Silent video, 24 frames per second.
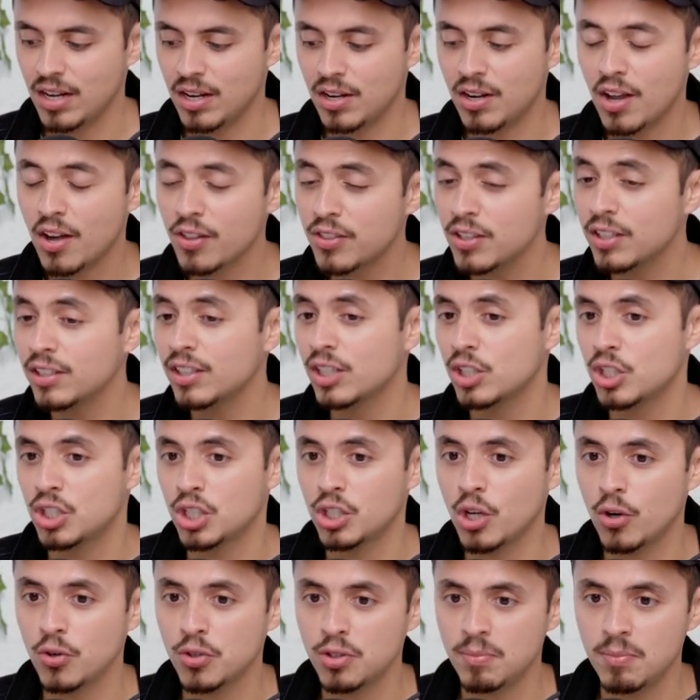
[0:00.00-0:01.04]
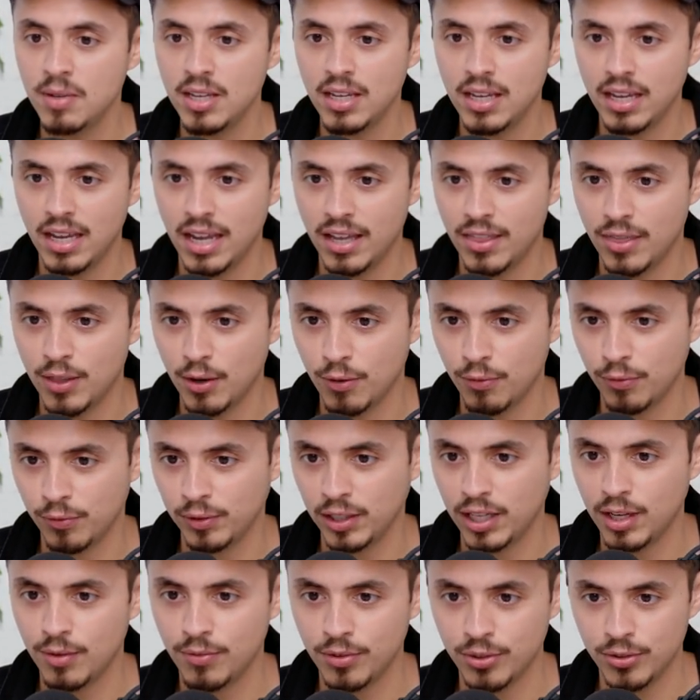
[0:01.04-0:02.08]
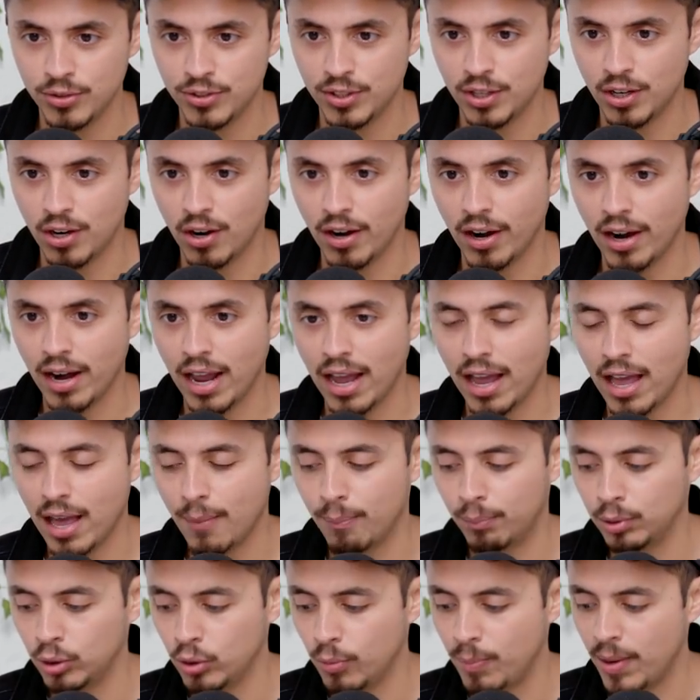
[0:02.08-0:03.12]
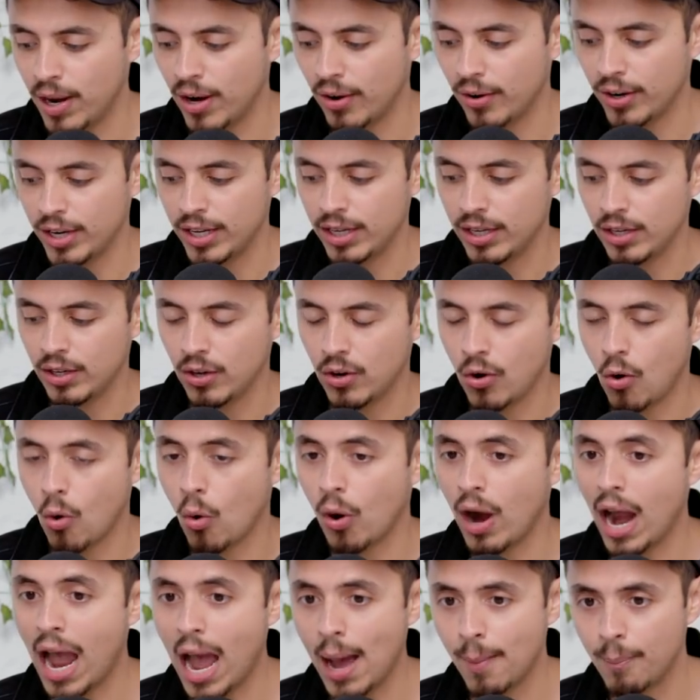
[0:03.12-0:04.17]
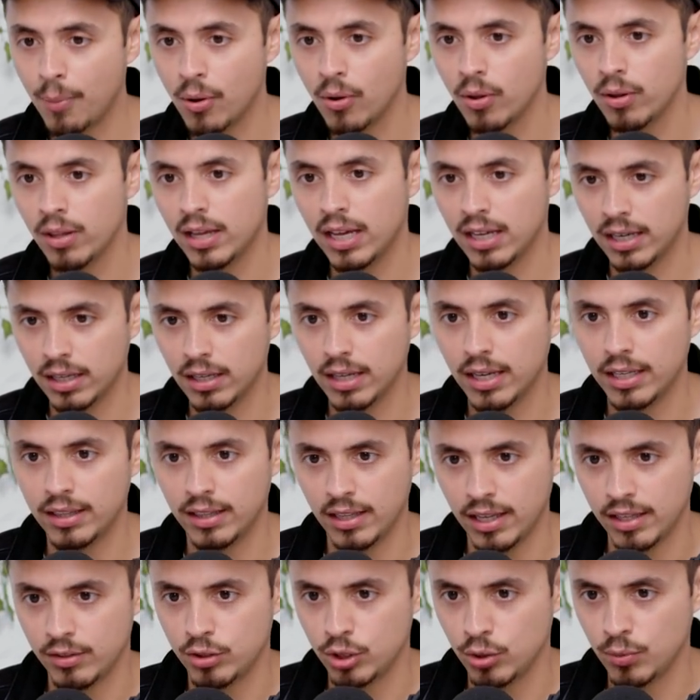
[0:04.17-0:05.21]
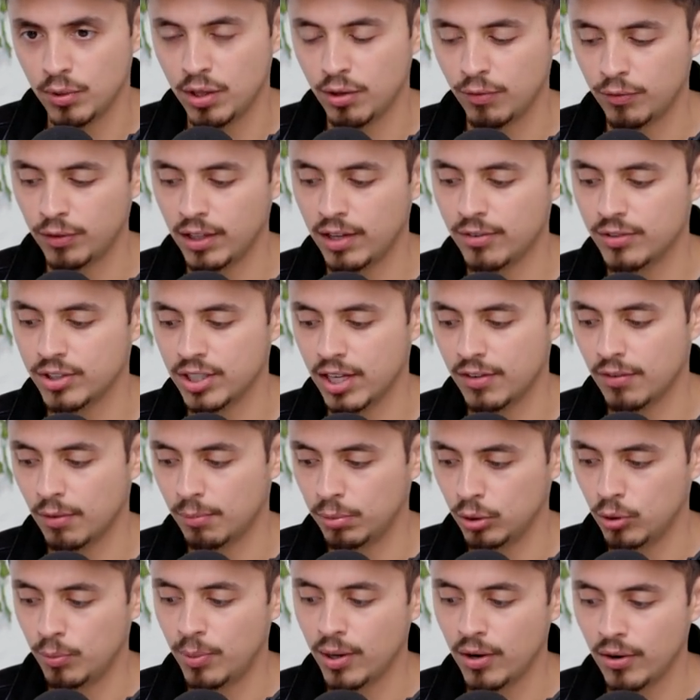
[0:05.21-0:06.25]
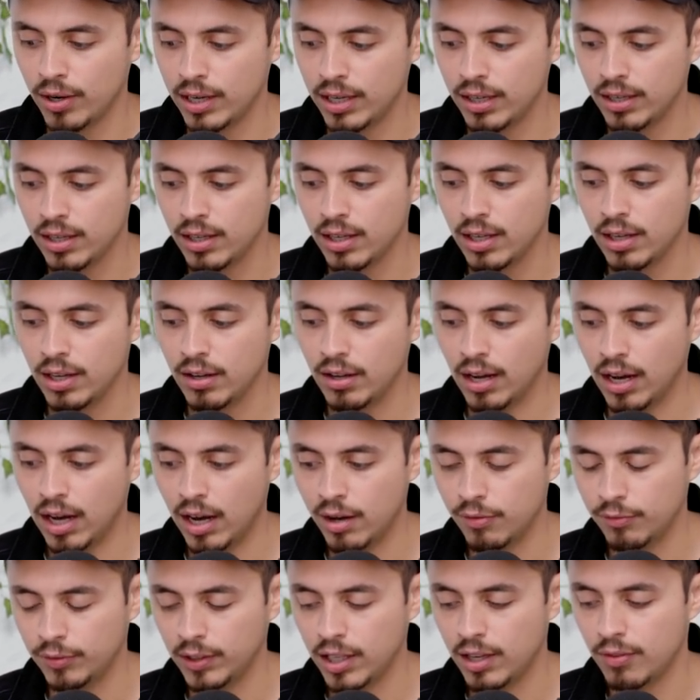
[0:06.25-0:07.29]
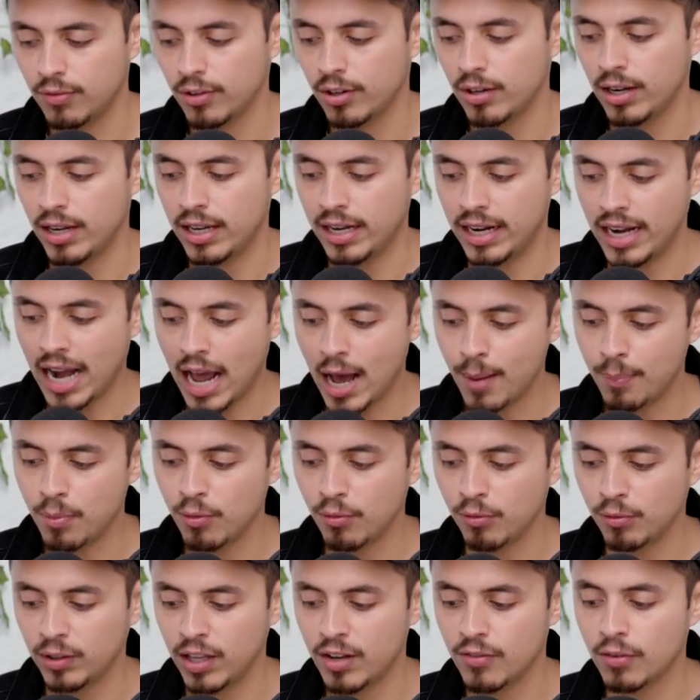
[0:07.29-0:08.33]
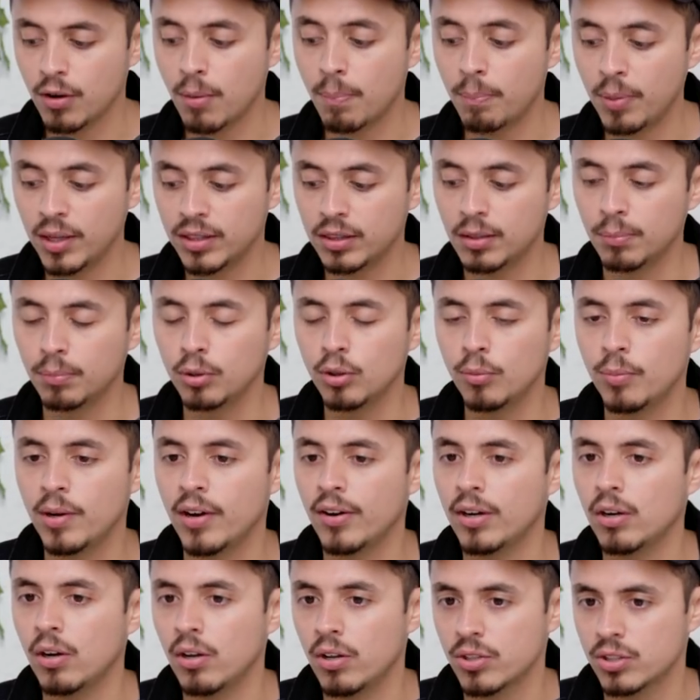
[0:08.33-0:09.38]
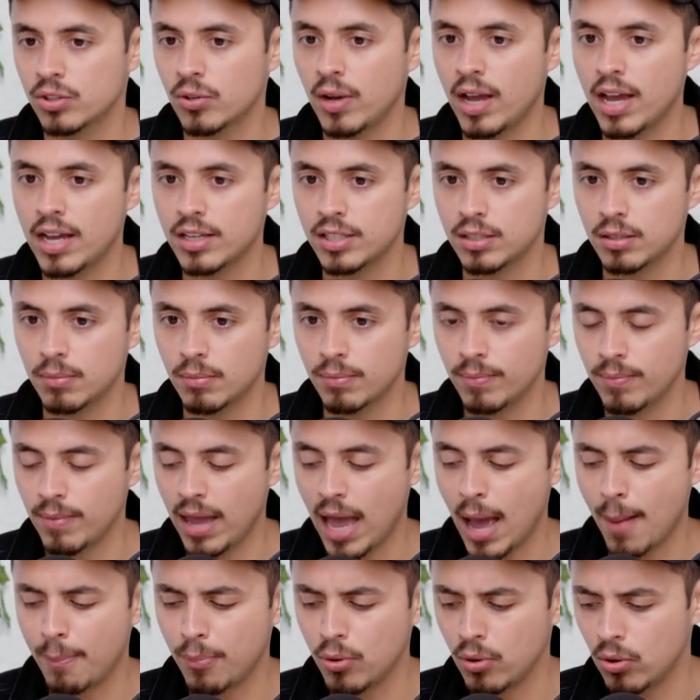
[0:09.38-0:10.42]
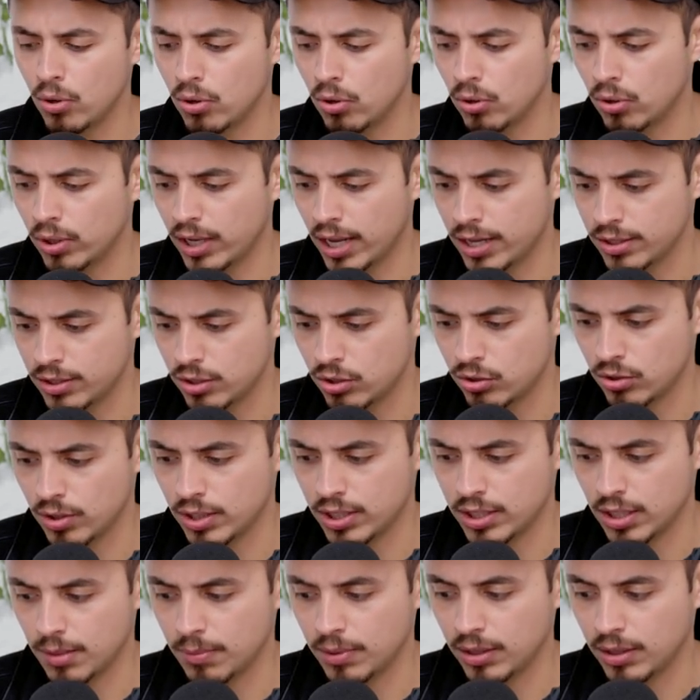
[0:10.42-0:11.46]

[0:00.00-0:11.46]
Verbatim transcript: nothing that shows me in their flavors that are blueberry or apple, and in the, two of their flavors, they have a blueberry uh, flavor and an apple flavor, but the blueberry also has some apple concentrates, I